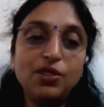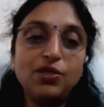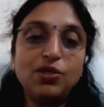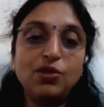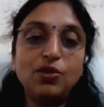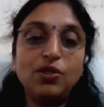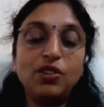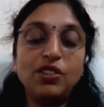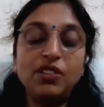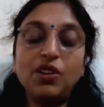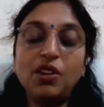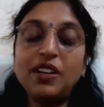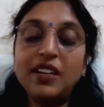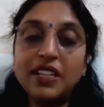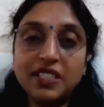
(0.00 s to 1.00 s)
So
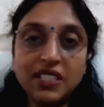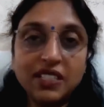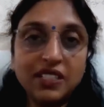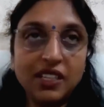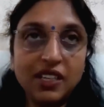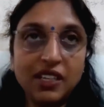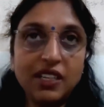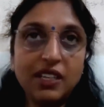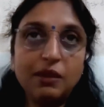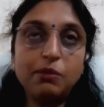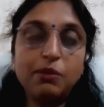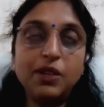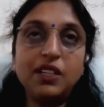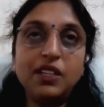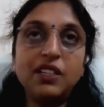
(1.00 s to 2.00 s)
not necessarily,
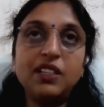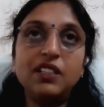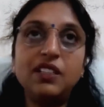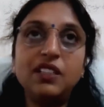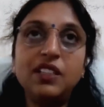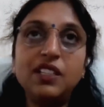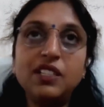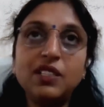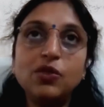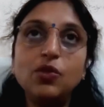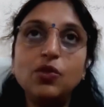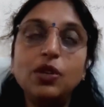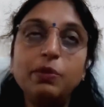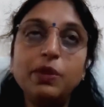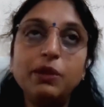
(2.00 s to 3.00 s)
but this
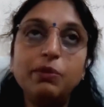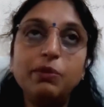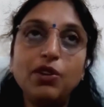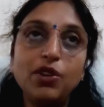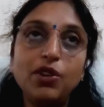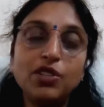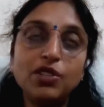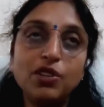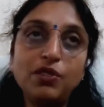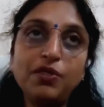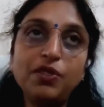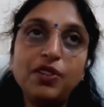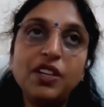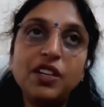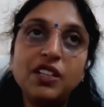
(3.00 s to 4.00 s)
could be because
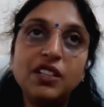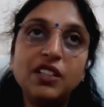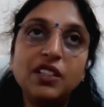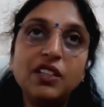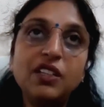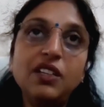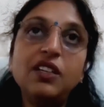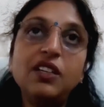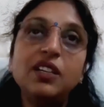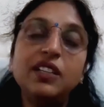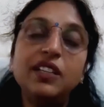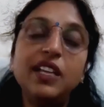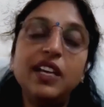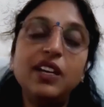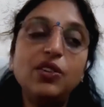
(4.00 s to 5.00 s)
of
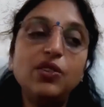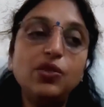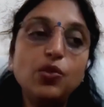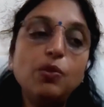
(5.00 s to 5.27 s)
they